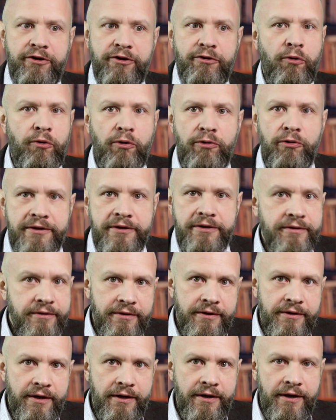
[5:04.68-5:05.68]
you call it,
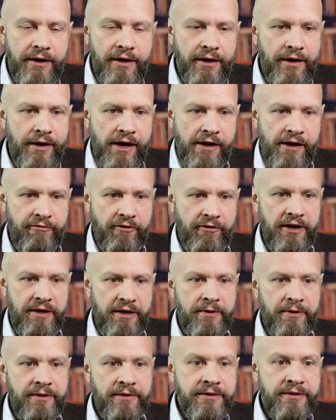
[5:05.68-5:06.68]

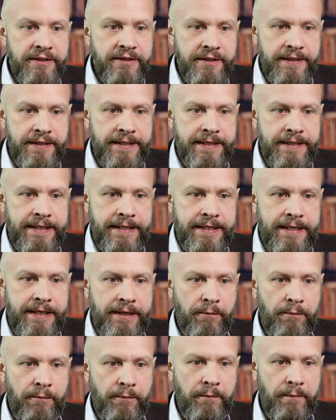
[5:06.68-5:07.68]
environment,
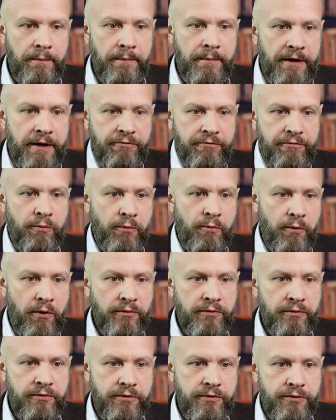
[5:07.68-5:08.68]
if you
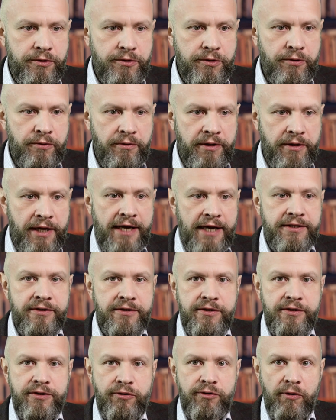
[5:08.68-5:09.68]
want to
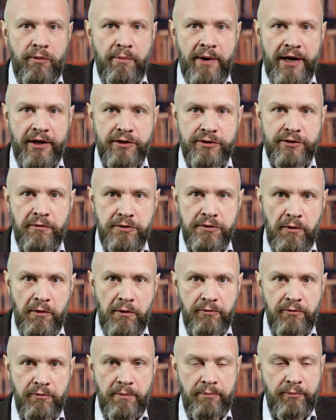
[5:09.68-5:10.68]
license your Microsoft
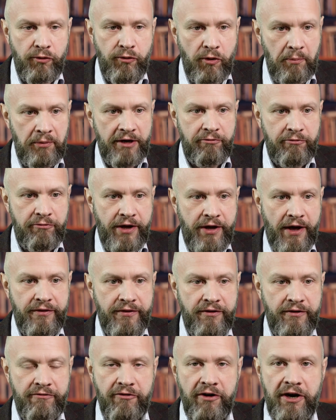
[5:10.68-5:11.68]
software properly for that
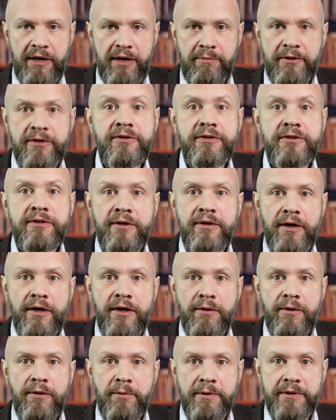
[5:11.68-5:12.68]
environment,
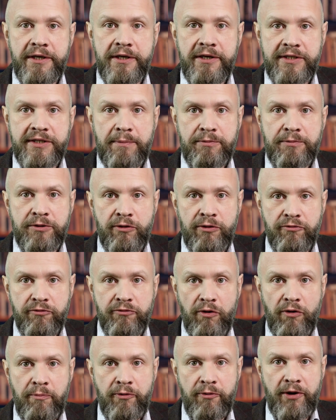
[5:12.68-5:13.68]
with the exception of the
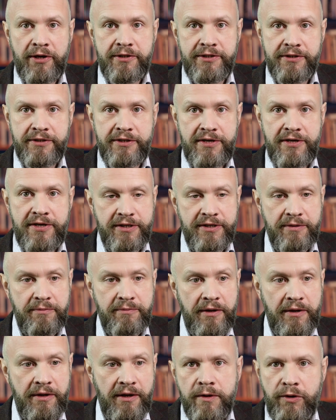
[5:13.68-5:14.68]
operating
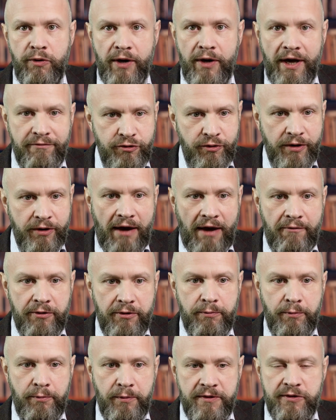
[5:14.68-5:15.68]
system, you have to cover
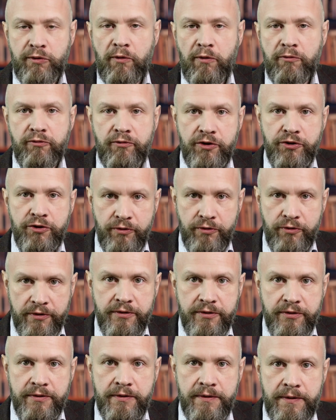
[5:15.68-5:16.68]
it with software
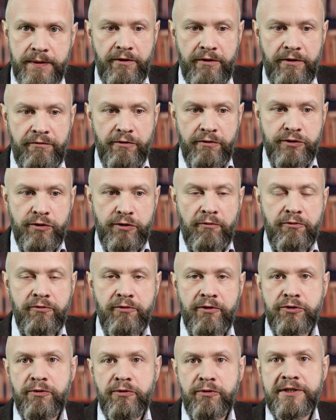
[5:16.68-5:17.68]
assurance. If your software
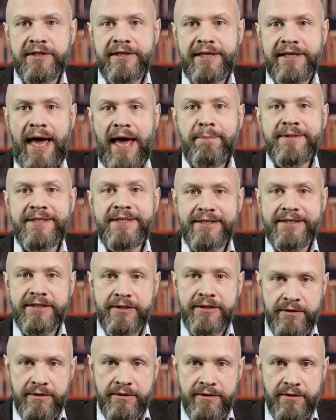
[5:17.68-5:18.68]
assurance
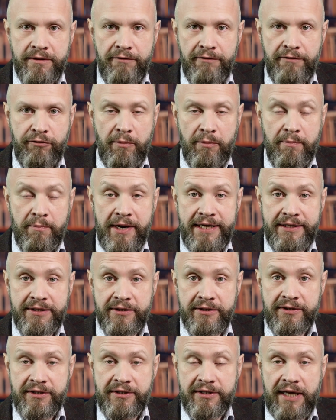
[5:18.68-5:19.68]
lapses, if your
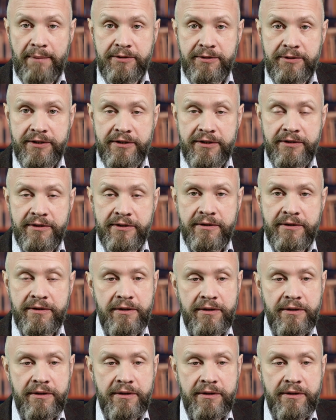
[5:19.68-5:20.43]
maintenance lapses,